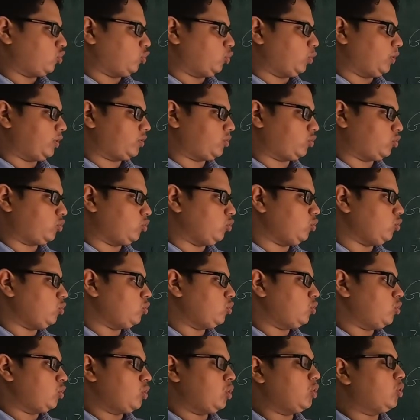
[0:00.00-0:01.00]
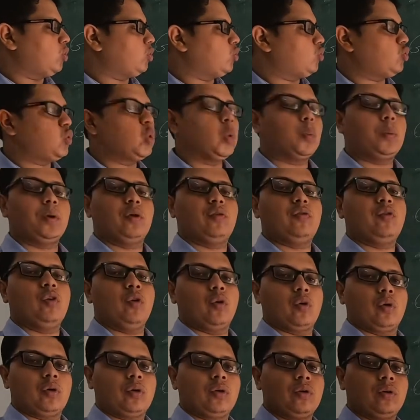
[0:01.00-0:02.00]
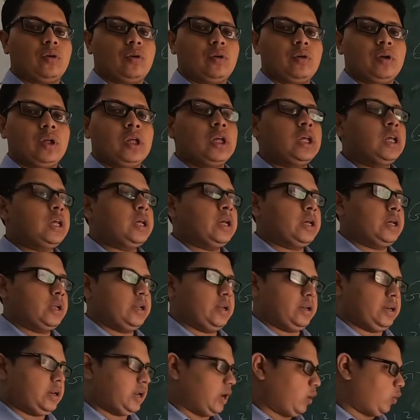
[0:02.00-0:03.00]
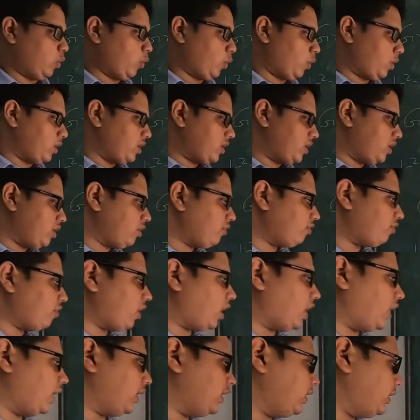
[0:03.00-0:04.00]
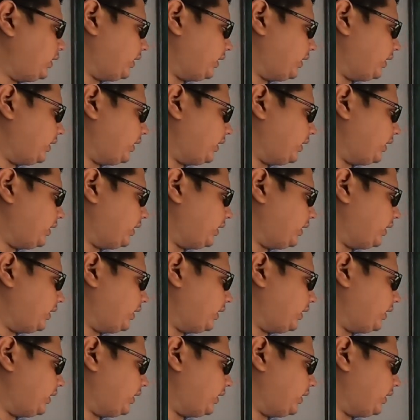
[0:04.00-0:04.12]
2s2, 2p4. Now, if I